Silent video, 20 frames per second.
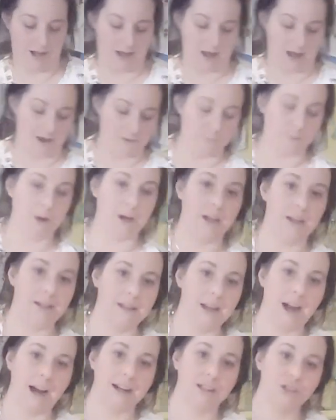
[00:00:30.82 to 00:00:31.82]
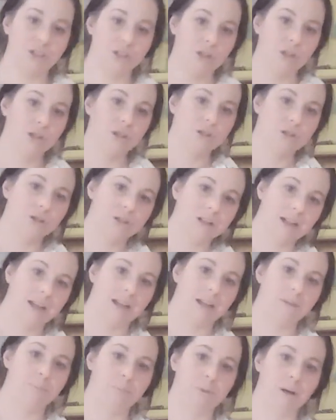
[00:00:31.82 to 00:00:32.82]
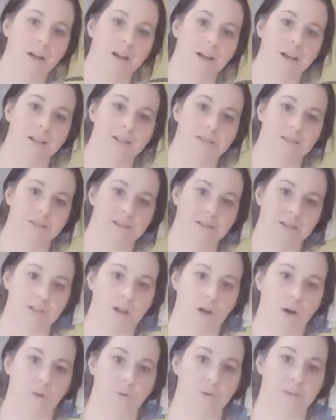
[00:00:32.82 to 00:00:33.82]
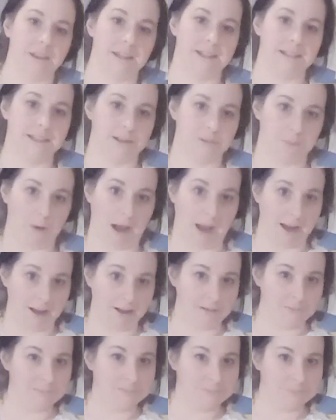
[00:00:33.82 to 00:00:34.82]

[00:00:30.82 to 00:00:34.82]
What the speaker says: And when I turn her hip to go this way,